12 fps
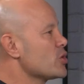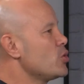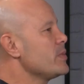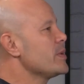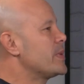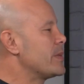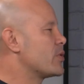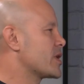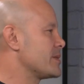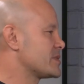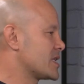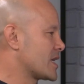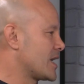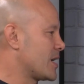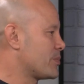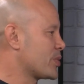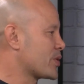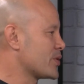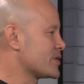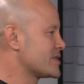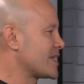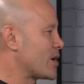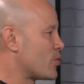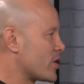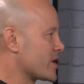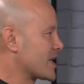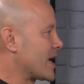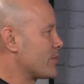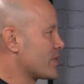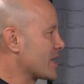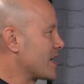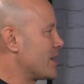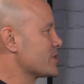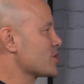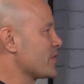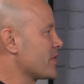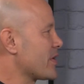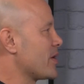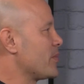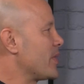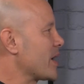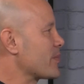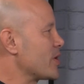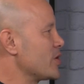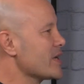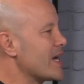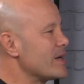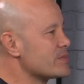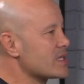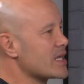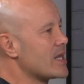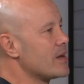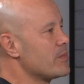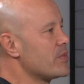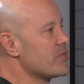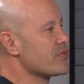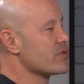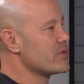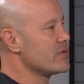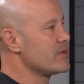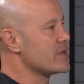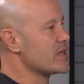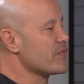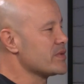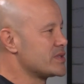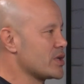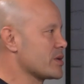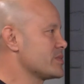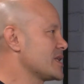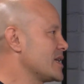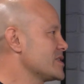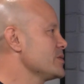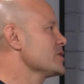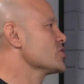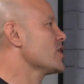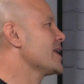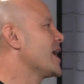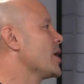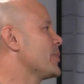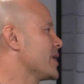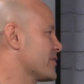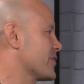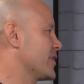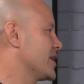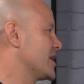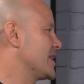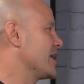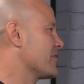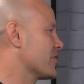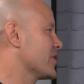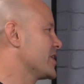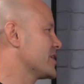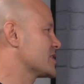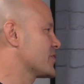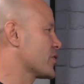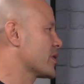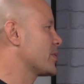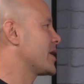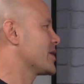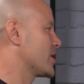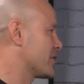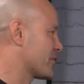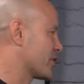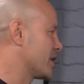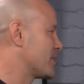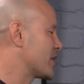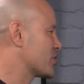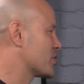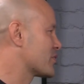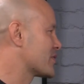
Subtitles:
normally people come to the club because they want to come to the club. It's off their own back. But you came to the club through different circumstances. You were trying to help out a friend, and that friend is a very well-known friend, Matthew